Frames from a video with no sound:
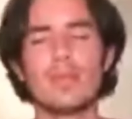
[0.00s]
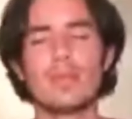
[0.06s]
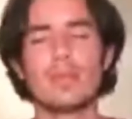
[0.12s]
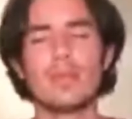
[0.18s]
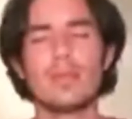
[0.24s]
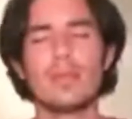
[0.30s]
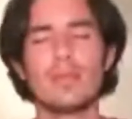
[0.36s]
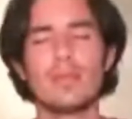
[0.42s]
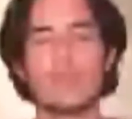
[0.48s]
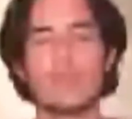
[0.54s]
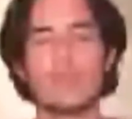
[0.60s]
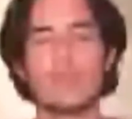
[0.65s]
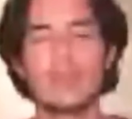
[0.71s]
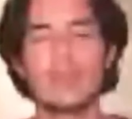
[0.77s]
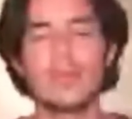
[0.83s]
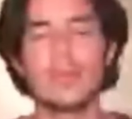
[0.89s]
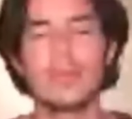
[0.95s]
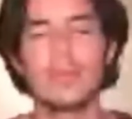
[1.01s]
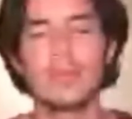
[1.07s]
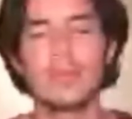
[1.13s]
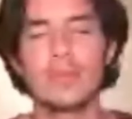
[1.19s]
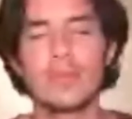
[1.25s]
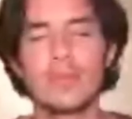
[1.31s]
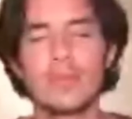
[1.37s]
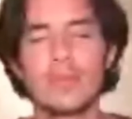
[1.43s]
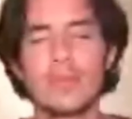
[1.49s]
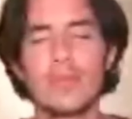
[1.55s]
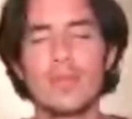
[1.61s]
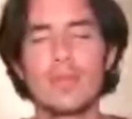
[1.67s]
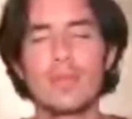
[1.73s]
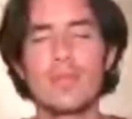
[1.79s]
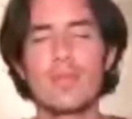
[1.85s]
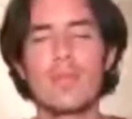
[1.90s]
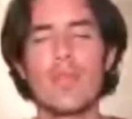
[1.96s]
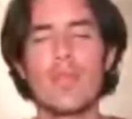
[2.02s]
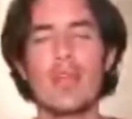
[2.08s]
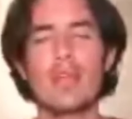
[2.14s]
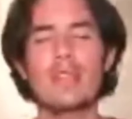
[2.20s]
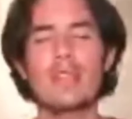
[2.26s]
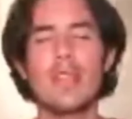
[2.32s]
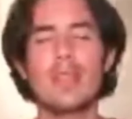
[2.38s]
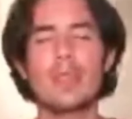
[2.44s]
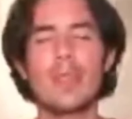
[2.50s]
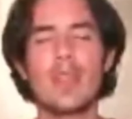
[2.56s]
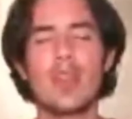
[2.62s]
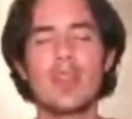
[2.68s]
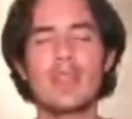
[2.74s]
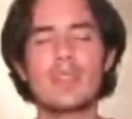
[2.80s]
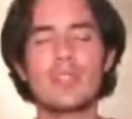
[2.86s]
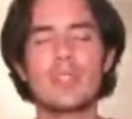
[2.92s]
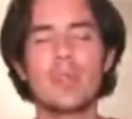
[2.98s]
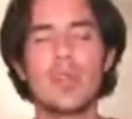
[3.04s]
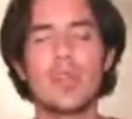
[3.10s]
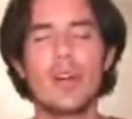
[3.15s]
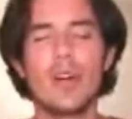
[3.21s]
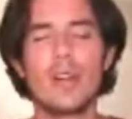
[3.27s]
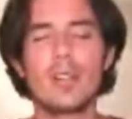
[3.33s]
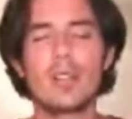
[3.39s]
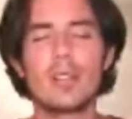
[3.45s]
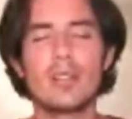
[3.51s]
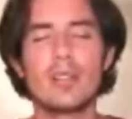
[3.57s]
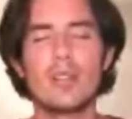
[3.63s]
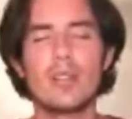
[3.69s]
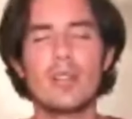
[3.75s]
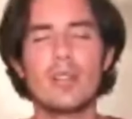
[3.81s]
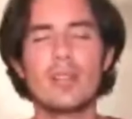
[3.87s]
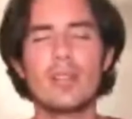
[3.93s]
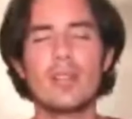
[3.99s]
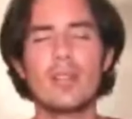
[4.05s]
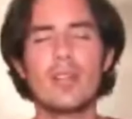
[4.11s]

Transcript: I take my hands to my heart and unify these two concepts,